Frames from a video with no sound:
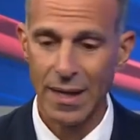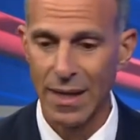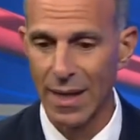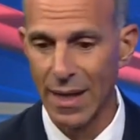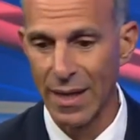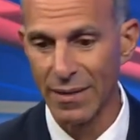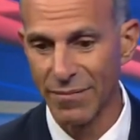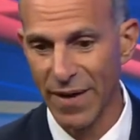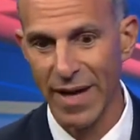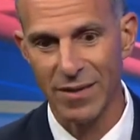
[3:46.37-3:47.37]
Uh, in
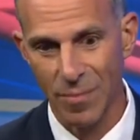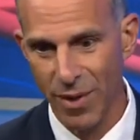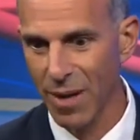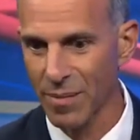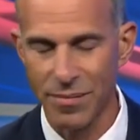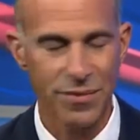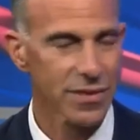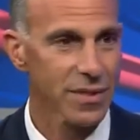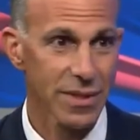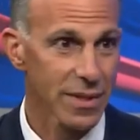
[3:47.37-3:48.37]
fact, the
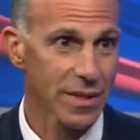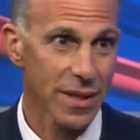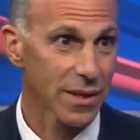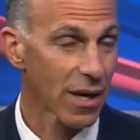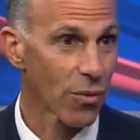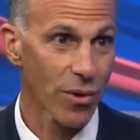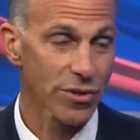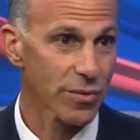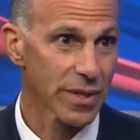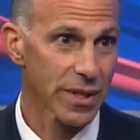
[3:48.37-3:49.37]
problems are now worse.
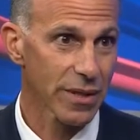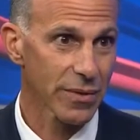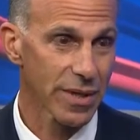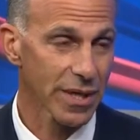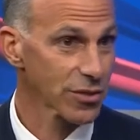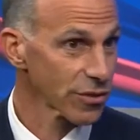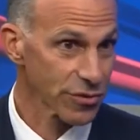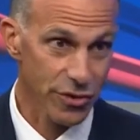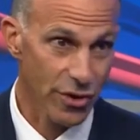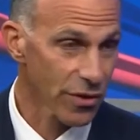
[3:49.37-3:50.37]
We're dealing with national
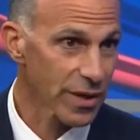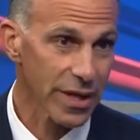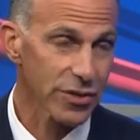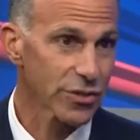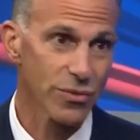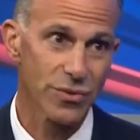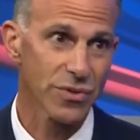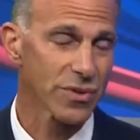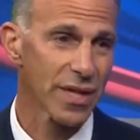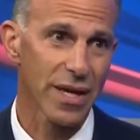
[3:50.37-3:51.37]
security
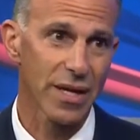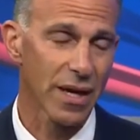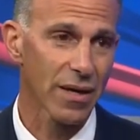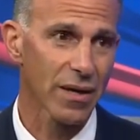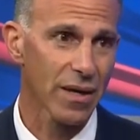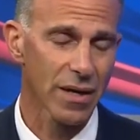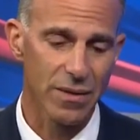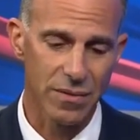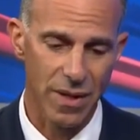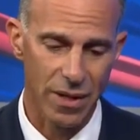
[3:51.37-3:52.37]
issues that are,
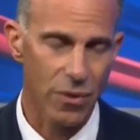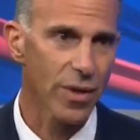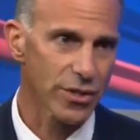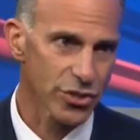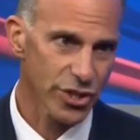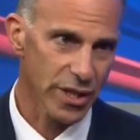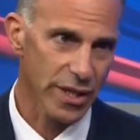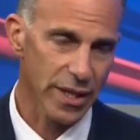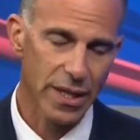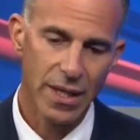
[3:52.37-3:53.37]
are, are quite
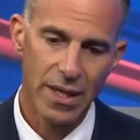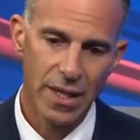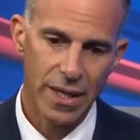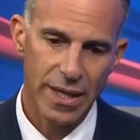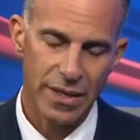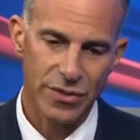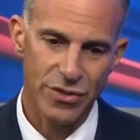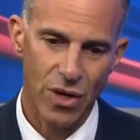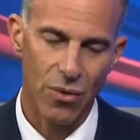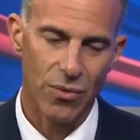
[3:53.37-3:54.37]
chilling. And
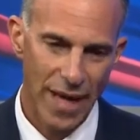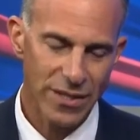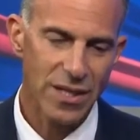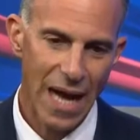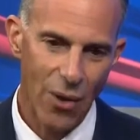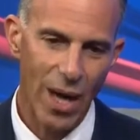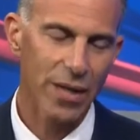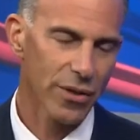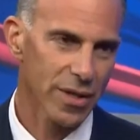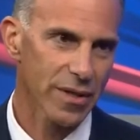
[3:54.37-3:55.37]
so that's how I
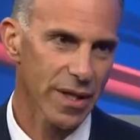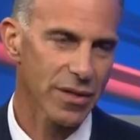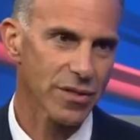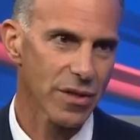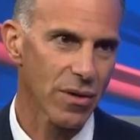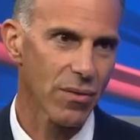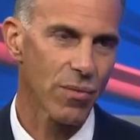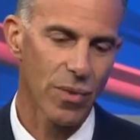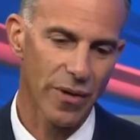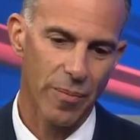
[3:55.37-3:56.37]
look at things. You know,
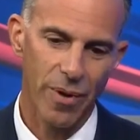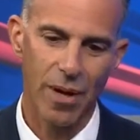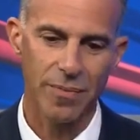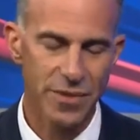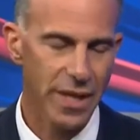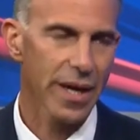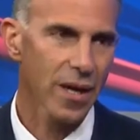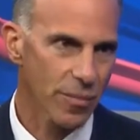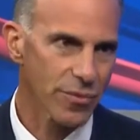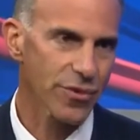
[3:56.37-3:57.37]
what are the problems? Can I
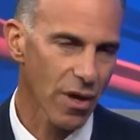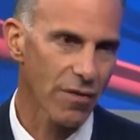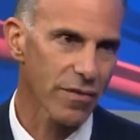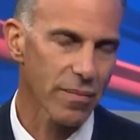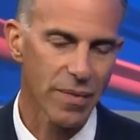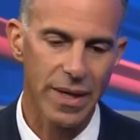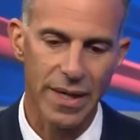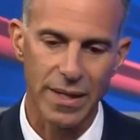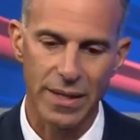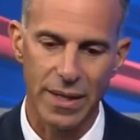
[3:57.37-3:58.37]
help solve them?
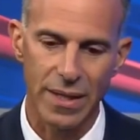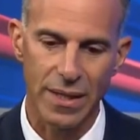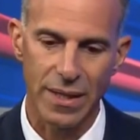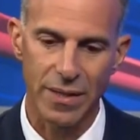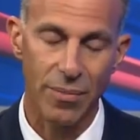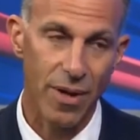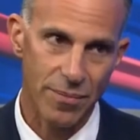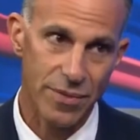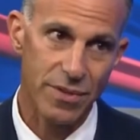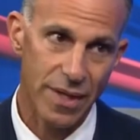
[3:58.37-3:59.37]
And, uh, and the
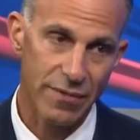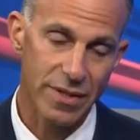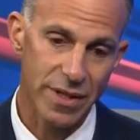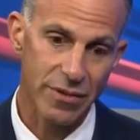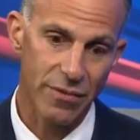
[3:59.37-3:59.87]
problems have indeed